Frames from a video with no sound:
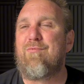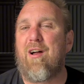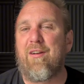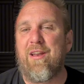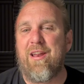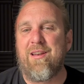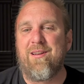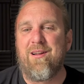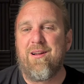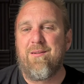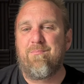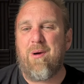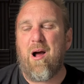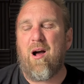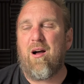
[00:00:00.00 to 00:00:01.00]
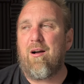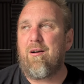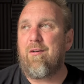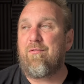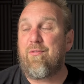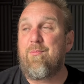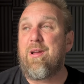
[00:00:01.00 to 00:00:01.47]
Running, but
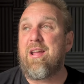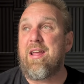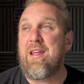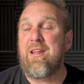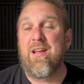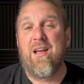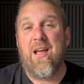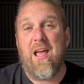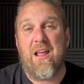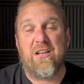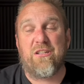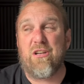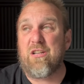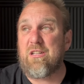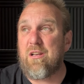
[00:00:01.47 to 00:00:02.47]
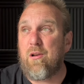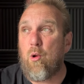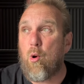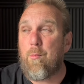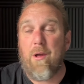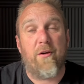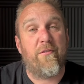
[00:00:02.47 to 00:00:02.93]
for me, it's just a
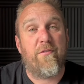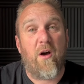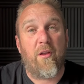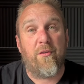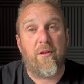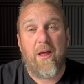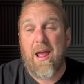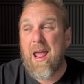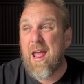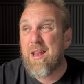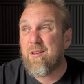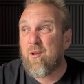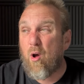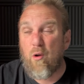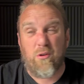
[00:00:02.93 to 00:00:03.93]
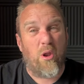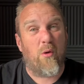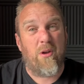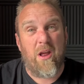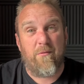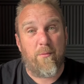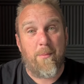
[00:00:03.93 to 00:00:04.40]
little bit of fun and I
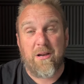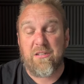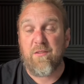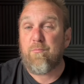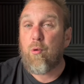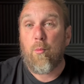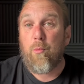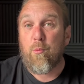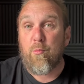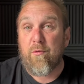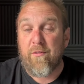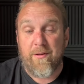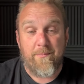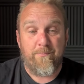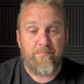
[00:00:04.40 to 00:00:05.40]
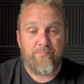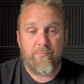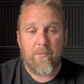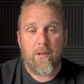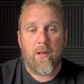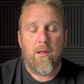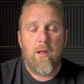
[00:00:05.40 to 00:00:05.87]
don't have a massive problem with it.
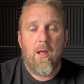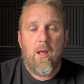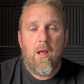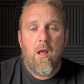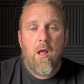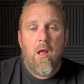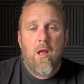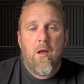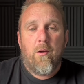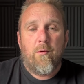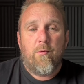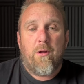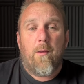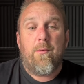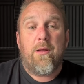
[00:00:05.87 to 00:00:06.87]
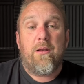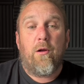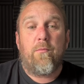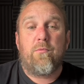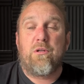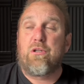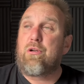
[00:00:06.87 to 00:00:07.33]
Coming
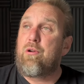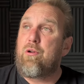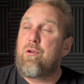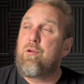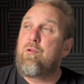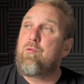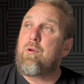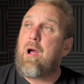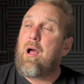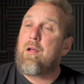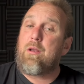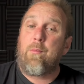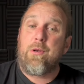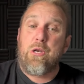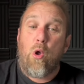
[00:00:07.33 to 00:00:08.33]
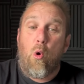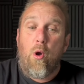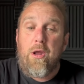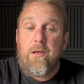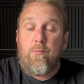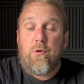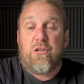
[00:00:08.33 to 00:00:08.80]
on to number
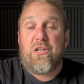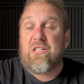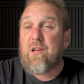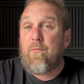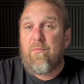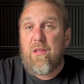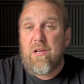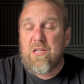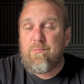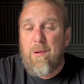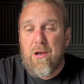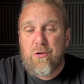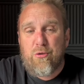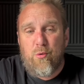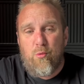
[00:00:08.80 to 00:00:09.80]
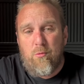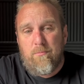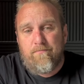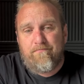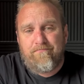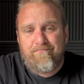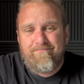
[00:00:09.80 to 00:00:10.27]
9, which is Something Special.
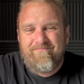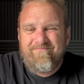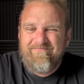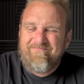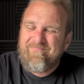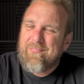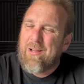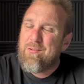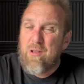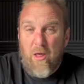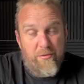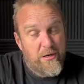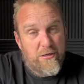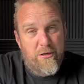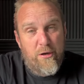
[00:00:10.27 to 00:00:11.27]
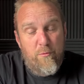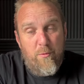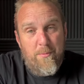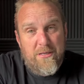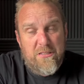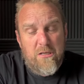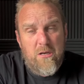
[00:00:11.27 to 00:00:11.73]
Nothing to do with
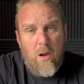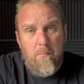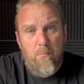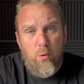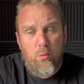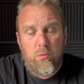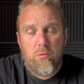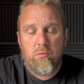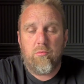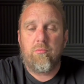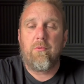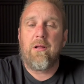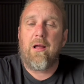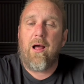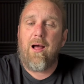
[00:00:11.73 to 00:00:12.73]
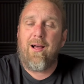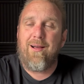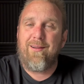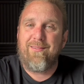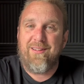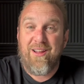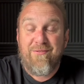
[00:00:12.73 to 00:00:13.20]
Mr. Tumble.
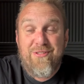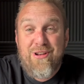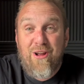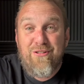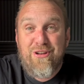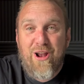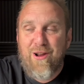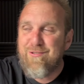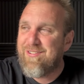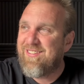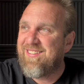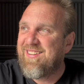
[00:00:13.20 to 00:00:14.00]
If you know, you know.